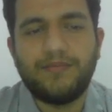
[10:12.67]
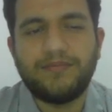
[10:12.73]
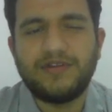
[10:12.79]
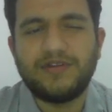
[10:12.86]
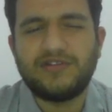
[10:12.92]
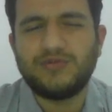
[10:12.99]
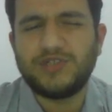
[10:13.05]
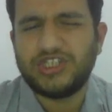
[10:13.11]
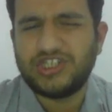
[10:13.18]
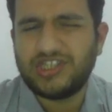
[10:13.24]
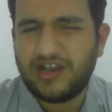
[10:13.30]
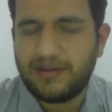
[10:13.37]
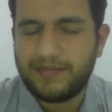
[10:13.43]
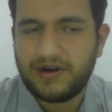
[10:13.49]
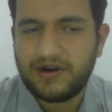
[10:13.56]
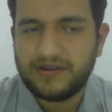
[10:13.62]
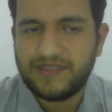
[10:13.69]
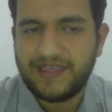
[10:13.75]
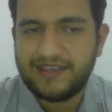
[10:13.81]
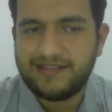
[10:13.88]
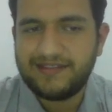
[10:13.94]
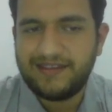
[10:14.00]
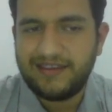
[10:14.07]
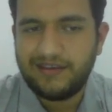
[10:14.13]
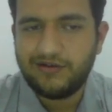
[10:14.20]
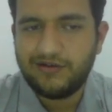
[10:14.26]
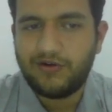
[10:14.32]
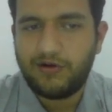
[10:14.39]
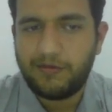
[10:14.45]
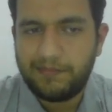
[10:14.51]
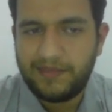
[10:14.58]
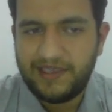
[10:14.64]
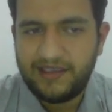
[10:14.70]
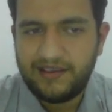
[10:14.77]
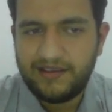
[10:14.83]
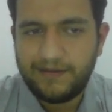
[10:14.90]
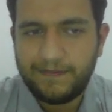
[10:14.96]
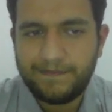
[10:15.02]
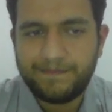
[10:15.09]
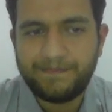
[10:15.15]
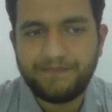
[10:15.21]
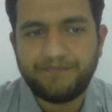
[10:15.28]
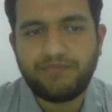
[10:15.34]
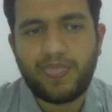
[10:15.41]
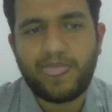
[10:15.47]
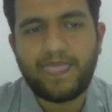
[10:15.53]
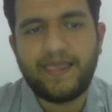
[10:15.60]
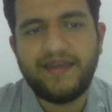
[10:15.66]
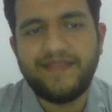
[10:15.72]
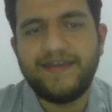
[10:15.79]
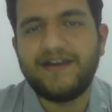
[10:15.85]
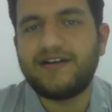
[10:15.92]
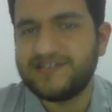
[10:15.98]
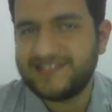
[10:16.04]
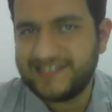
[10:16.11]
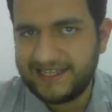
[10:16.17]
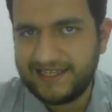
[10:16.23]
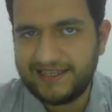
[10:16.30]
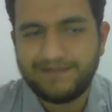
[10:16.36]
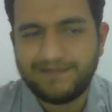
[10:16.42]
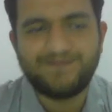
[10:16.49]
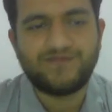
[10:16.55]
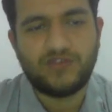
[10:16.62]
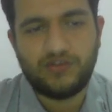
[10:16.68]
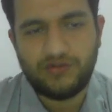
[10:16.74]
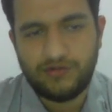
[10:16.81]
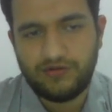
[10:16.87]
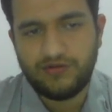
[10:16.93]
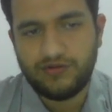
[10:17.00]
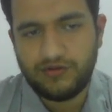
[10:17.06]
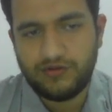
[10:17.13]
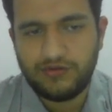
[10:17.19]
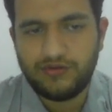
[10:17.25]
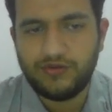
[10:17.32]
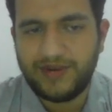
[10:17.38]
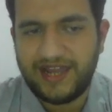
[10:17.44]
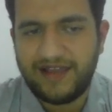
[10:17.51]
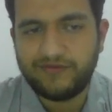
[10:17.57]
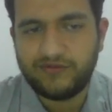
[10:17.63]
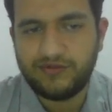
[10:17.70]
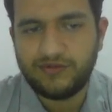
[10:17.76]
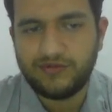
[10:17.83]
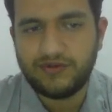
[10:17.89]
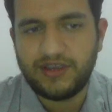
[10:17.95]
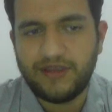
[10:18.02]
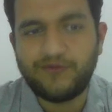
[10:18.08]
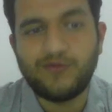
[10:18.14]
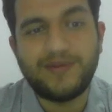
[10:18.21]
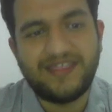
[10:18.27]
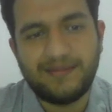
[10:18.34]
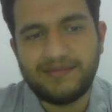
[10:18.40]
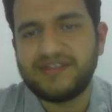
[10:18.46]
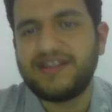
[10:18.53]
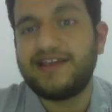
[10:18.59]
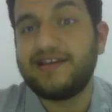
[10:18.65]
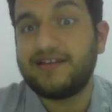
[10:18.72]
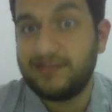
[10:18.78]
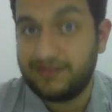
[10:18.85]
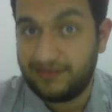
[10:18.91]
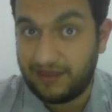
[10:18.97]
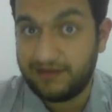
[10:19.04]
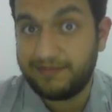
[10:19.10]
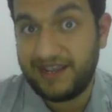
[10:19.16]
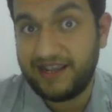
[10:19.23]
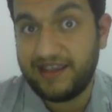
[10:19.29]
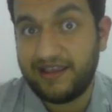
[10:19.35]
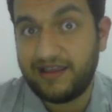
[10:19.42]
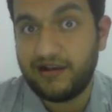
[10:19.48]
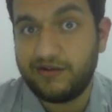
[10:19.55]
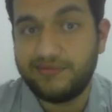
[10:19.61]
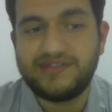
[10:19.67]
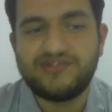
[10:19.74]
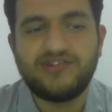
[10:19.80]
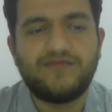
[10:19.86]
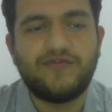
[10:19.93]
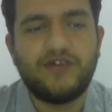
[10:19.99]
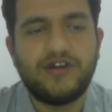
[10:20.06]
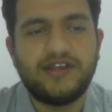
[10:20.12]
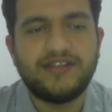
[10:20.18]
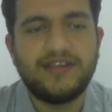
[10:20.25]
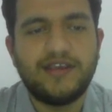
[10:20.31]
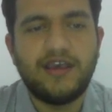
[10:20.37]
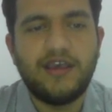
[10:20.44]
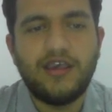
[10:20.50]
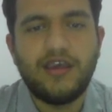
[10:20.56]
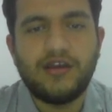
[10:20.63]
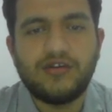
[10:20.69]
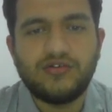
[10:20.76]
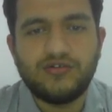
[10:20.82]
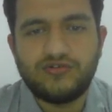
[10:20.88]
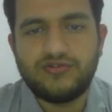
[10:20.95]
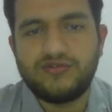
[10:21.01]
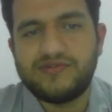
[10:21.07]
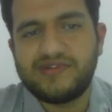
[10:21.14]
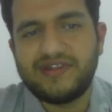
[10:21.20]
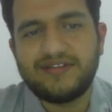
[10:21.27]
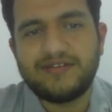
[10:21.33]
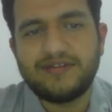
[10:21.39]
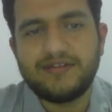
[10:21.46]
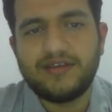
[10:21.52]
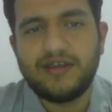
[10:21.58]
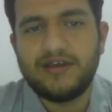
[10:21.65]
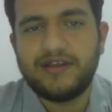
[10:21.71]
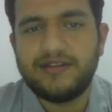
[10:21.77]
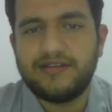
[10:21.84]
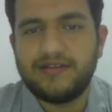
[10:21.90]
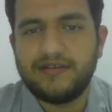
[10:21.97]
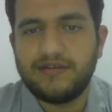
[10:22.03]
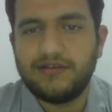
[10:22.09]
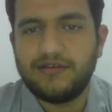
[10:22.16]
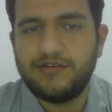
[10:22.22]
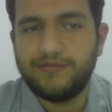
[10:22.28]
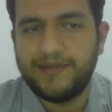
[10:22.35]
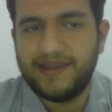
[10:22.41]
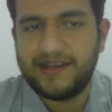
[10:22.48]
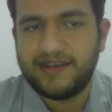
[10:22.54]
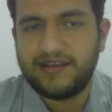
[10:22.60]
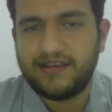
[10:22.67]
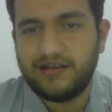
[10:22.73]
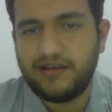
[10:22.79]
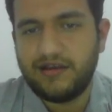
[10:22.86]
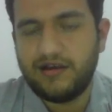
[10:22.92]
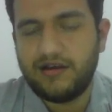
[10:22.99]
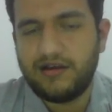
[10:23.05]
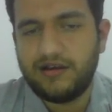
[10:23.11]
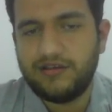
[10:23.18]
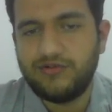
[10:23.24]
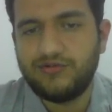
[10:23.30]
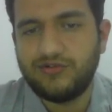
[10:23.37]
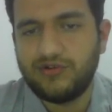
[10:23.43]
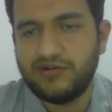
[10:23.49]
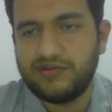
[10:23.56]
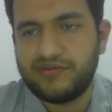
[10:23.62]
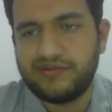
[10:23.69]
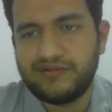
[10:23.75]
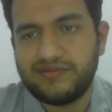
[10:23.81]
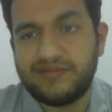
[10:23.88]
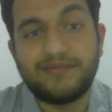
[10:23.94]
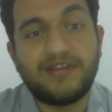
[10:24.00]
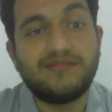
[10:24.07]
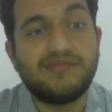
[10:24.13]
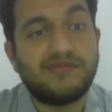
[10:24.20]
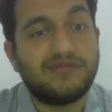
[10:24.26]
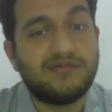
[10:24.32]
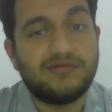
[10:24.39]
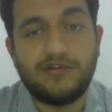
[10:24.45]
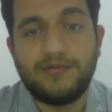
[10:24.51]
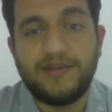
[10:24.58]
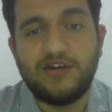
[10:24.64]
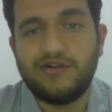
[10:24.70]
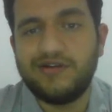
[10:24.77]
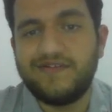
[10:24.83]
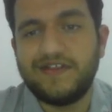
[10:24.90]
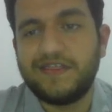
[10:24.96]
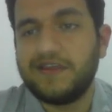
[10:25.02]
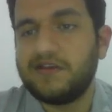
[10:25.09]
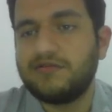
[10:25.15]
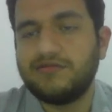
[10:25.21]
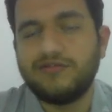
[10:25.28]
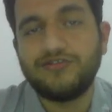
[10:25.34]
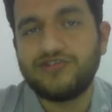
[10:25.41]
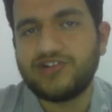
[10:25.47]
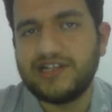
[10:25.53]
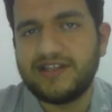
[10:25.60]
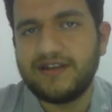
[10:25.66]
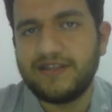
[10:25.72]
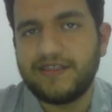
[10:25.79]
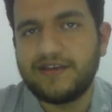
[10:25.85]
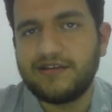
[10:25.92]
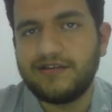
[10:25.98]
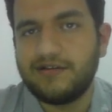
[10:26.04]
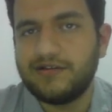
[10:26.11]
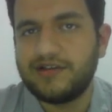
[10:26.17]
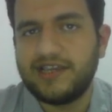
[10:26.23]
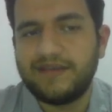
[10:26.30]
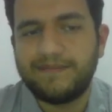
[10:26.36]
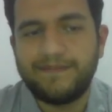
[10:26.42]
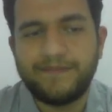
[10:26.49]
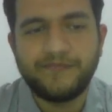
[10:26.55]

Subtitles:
But which type are they, T or P? They are T. You will have to, if you made the mistake, then make a question for it. You choose it and you make your notes. Sometimes you may know everything. Don't write anything, okay?